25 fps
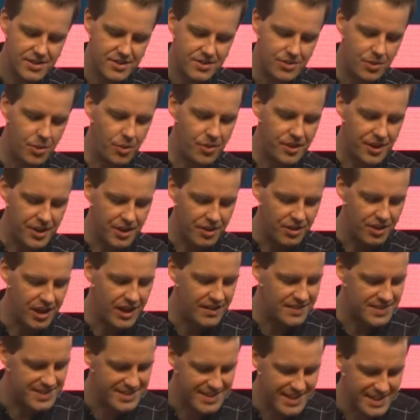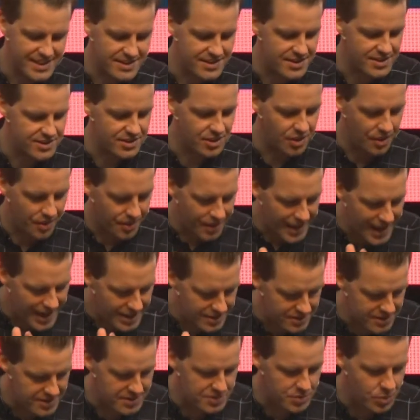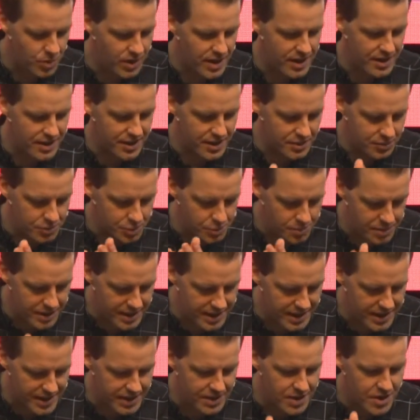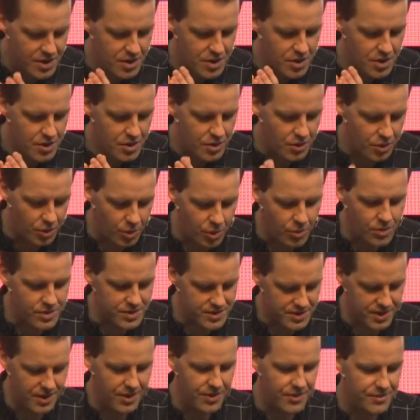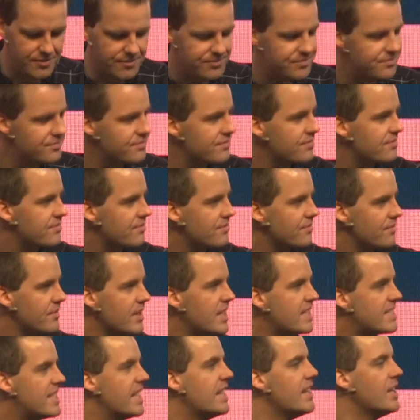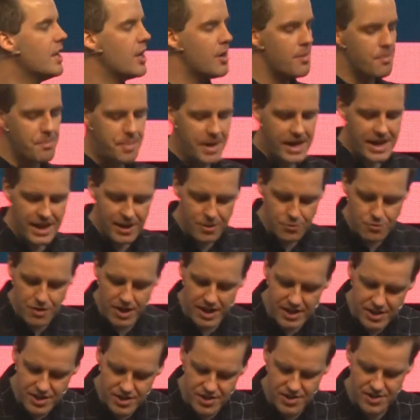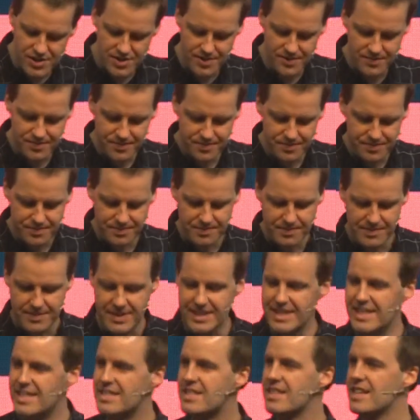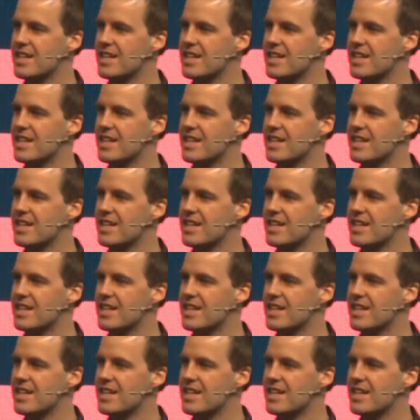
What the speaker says: all that your life centers on, that is where that it will be also." You see, being rich is an